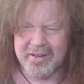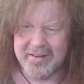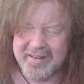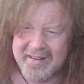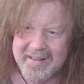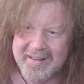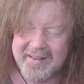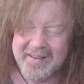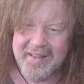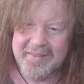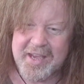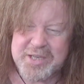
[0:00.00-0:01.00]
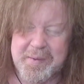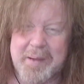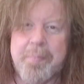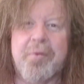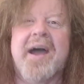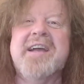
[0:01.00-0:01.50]
hang on, there's
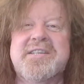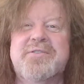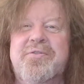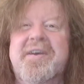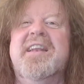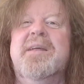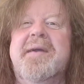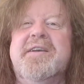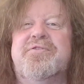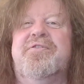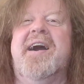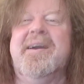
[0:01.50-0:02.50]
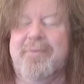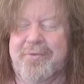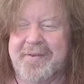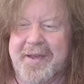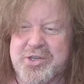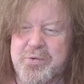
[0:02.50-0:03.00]
my priceless Vietnamese
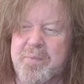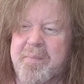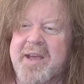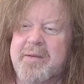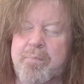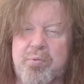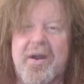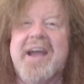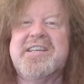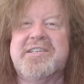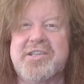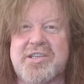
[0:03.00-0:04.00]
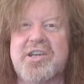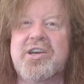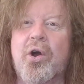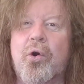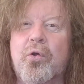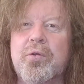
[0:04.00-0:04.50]
fighting fish with my priceless
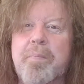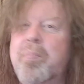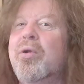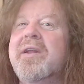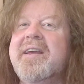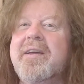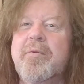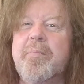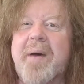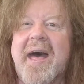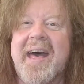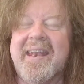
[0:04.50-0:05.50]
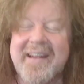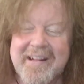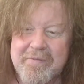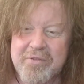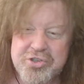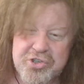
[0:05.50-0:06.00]
gold bullion pen
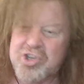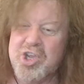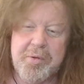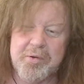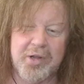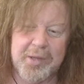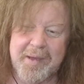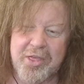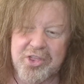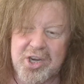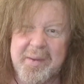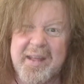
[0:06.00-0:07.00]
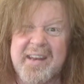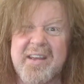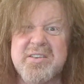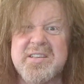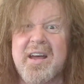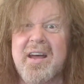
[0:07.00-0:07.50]
skewered all the way through it.
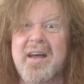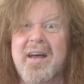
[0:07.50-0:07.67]
He goes,